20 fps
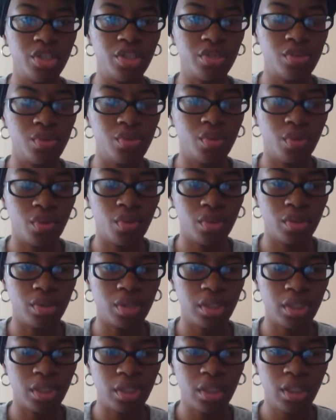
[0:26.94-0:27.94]
with you,
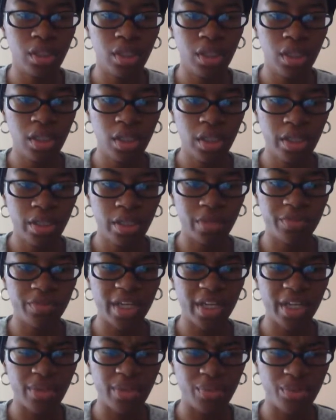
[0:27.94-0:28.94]
or if
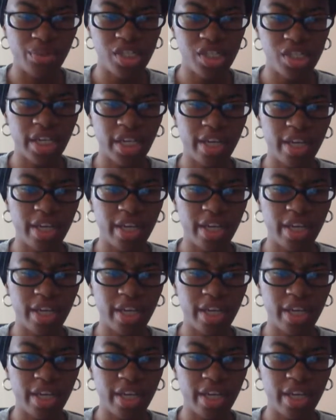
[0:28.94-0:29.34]
you're not rushed to